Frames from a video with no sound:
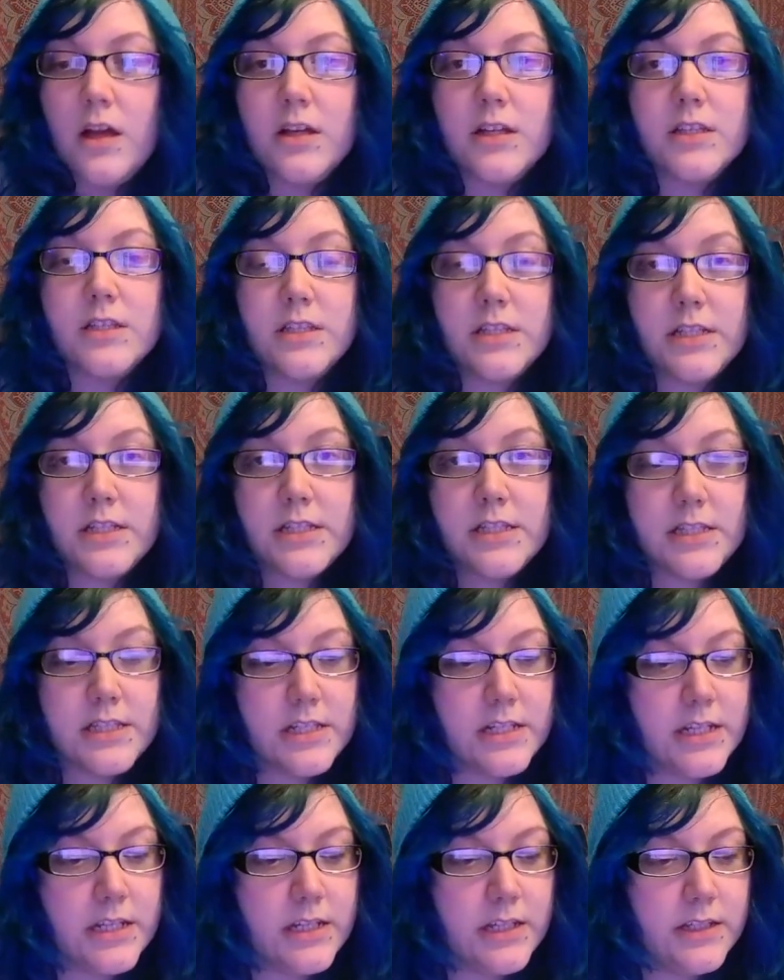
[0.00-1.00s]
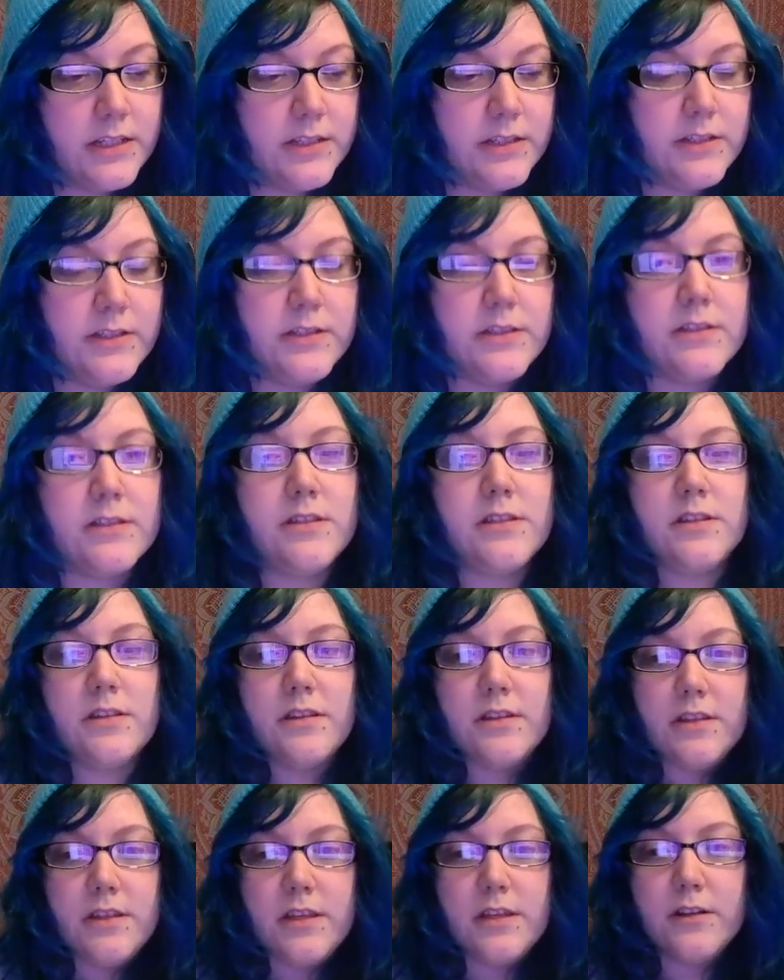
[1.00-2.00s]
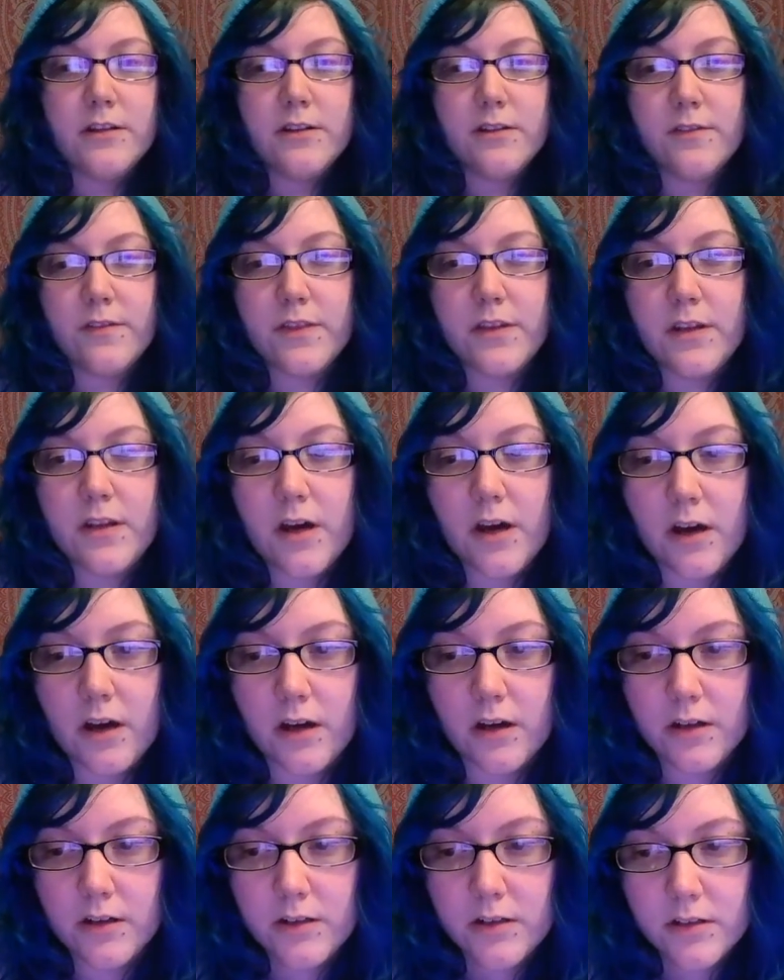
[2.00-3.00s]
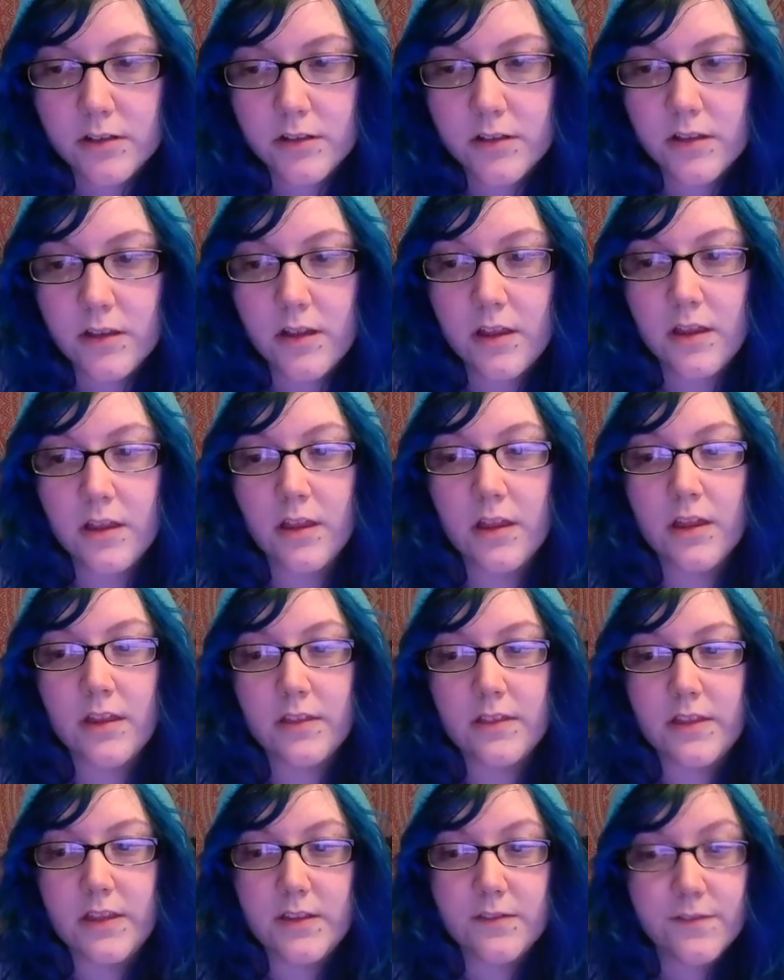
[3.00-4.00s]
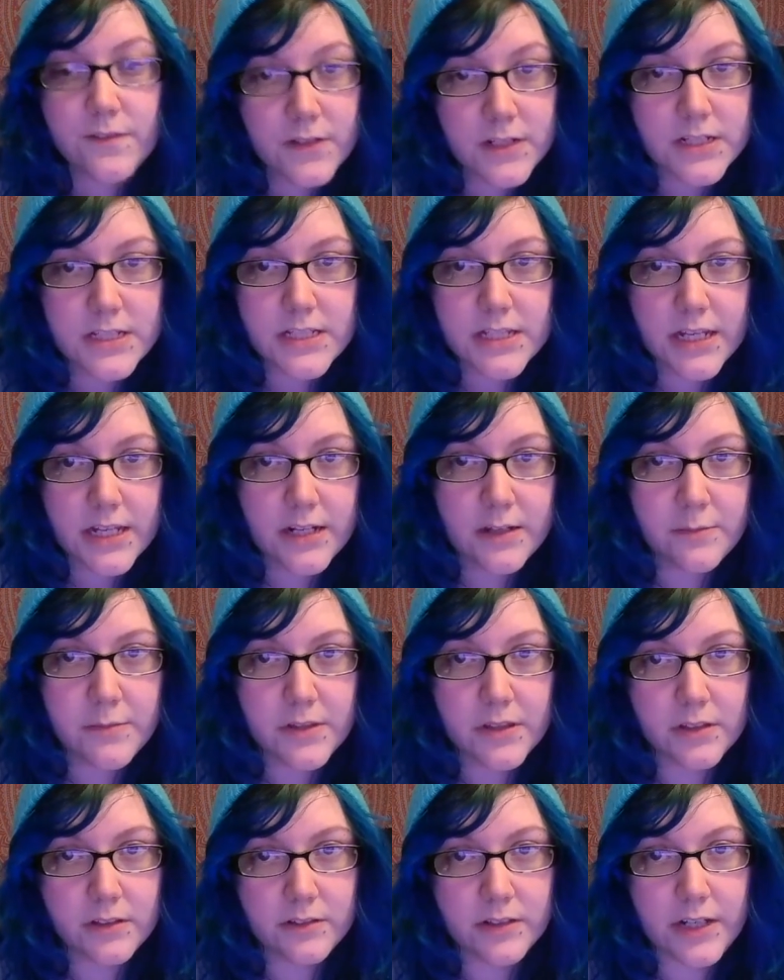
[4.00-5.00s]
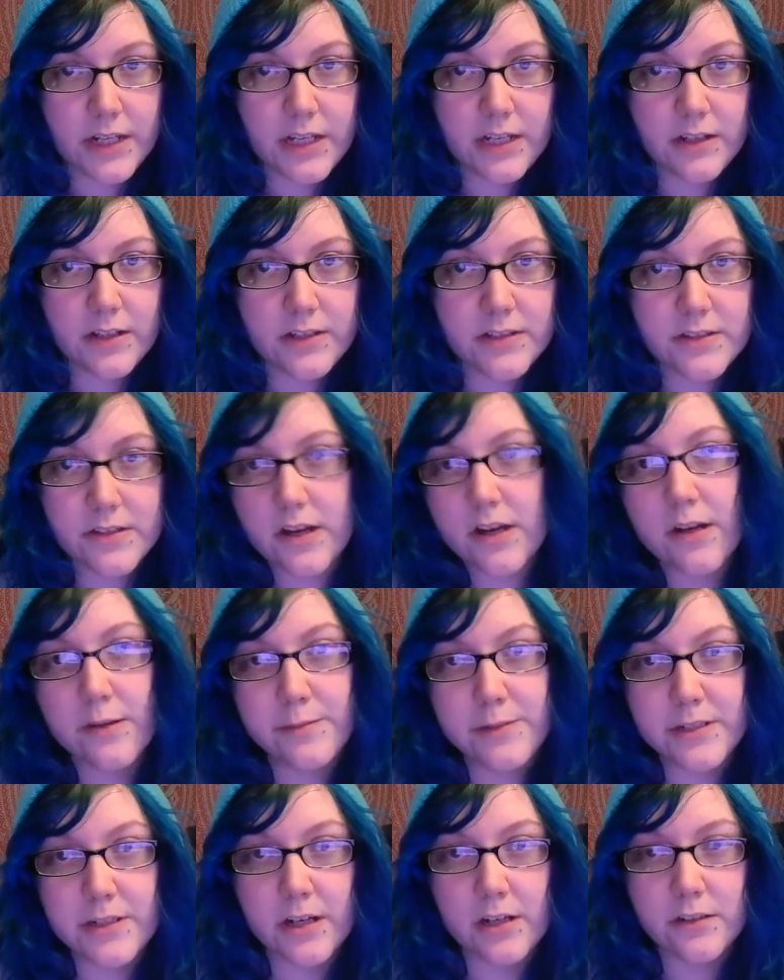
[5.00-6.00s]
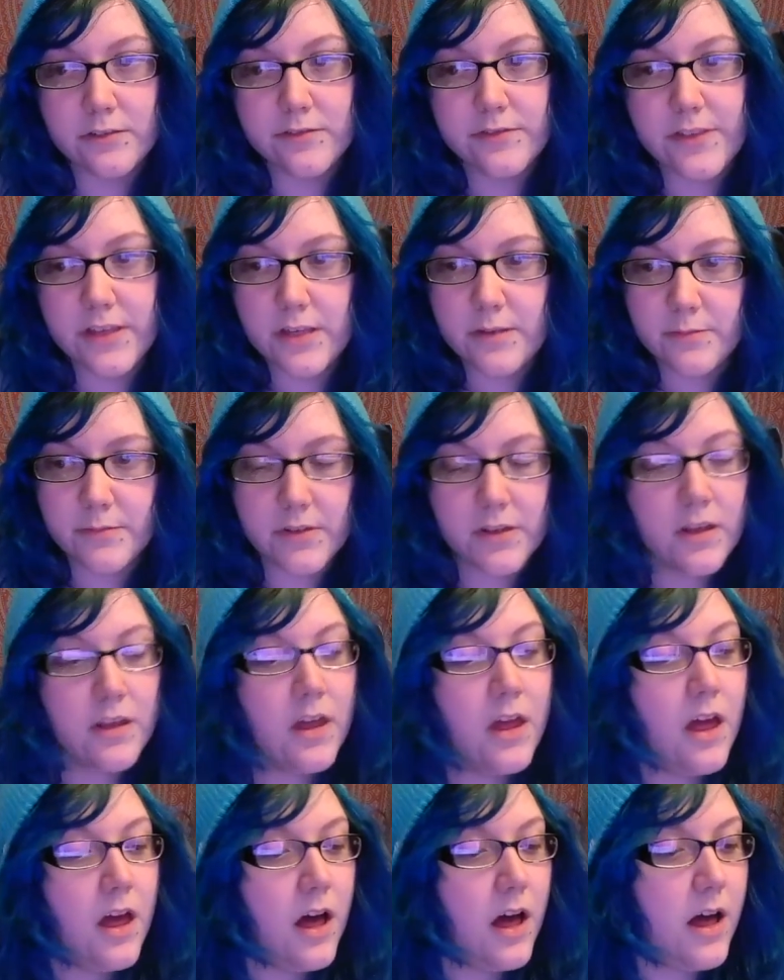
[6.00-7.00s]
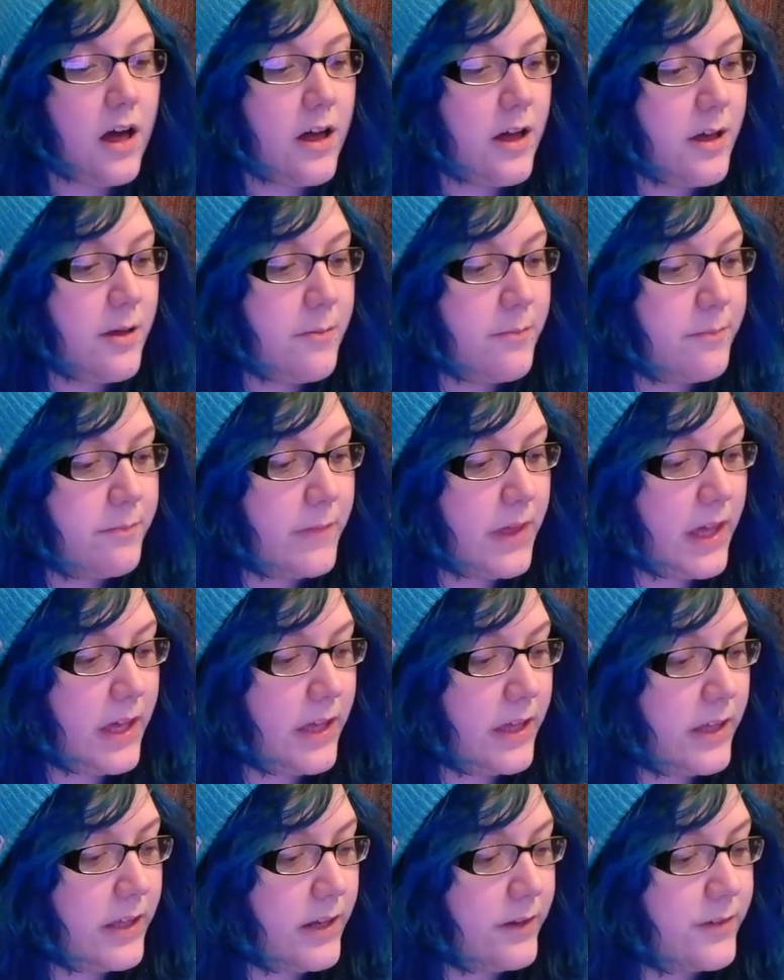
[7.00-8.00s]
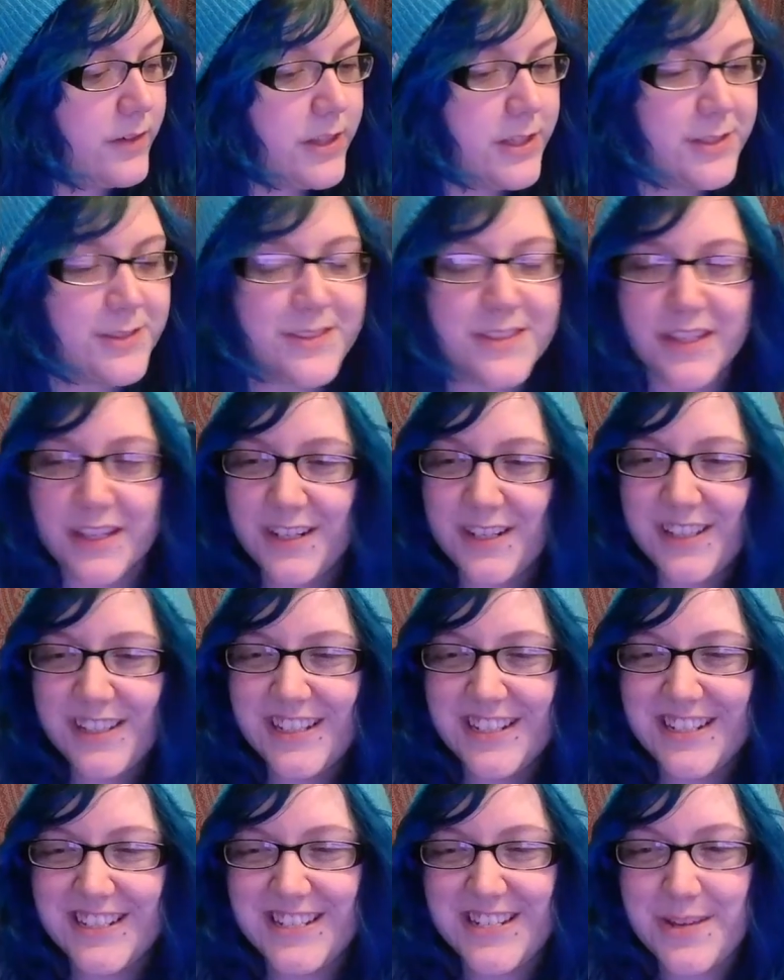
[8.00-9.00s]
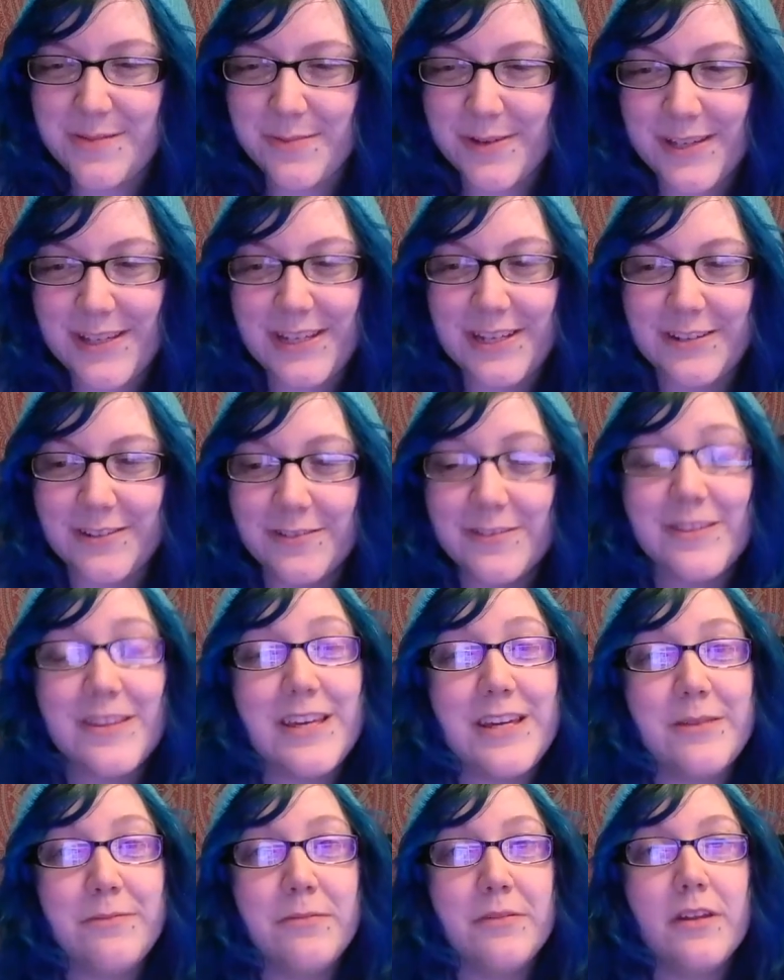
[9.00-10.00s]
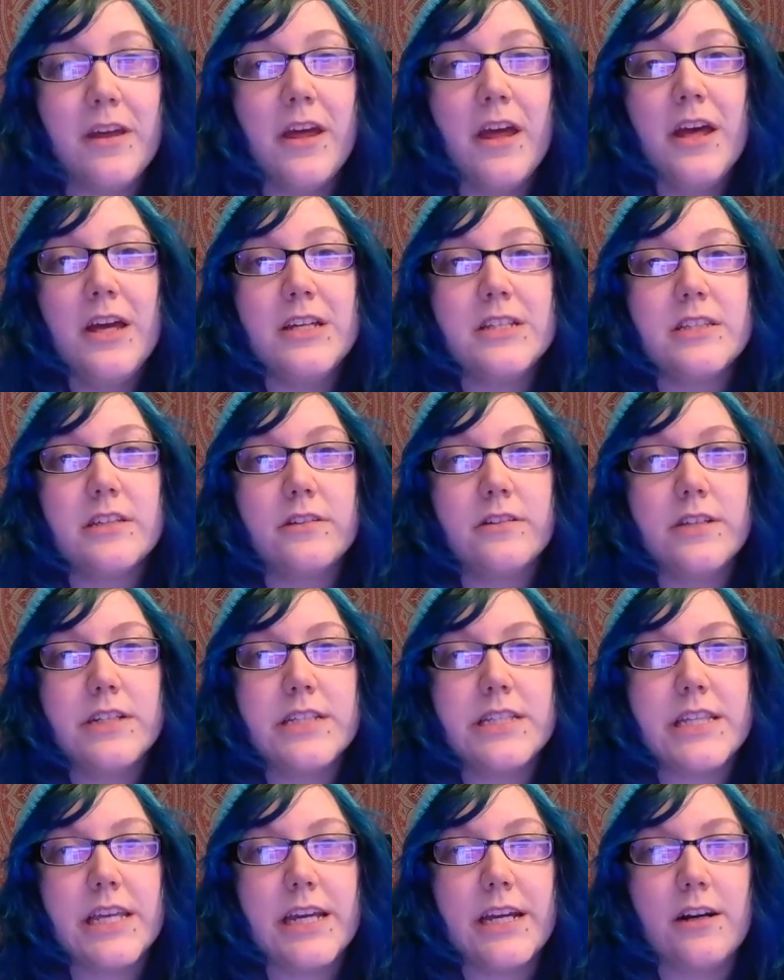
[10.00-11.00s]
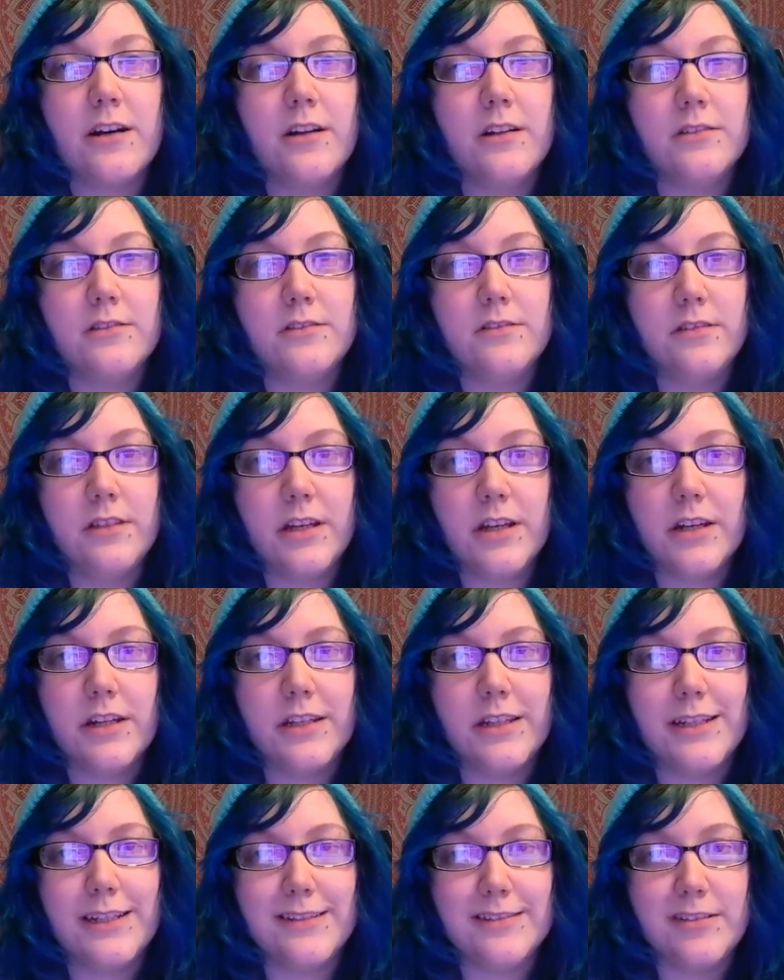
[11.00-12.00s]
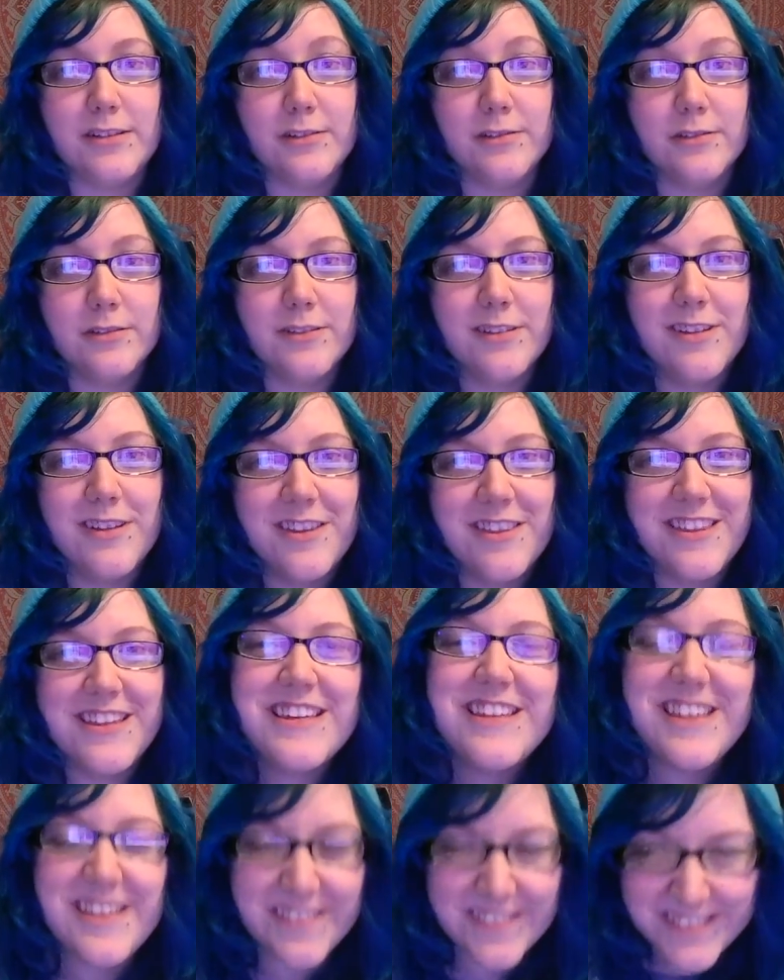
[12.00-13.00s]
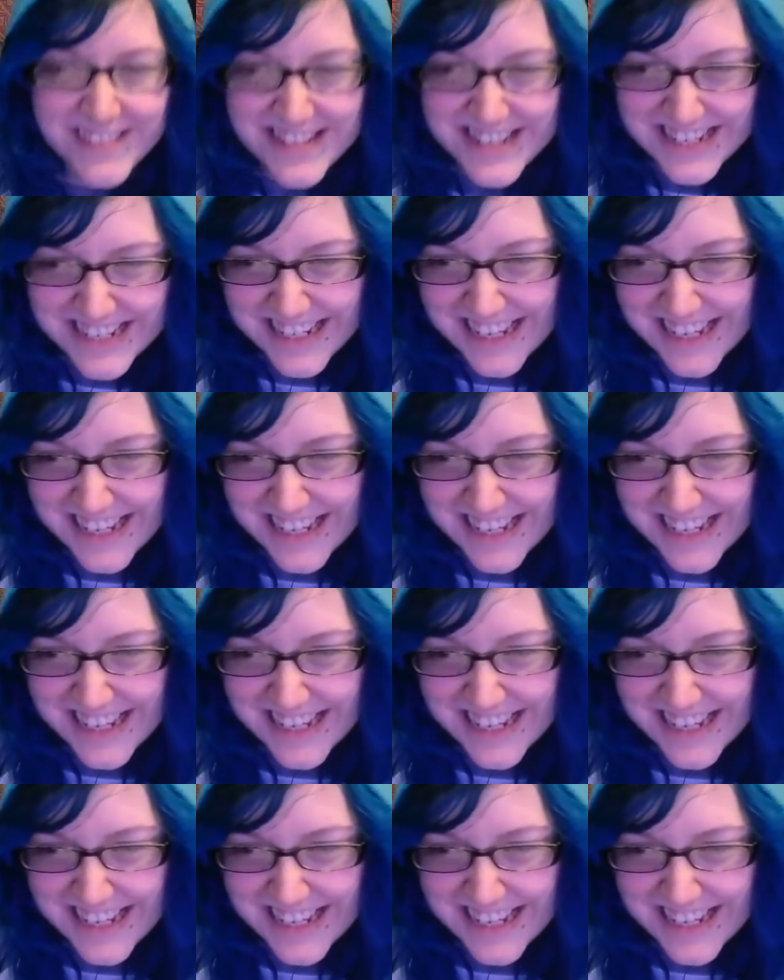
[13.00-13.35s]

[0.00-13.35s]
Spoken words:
since it is the Year of the Dog, the first item in the crate has got to be dog themed. And everything's kind of like Shiba Inu themed, so it's like all kind of like dog themed.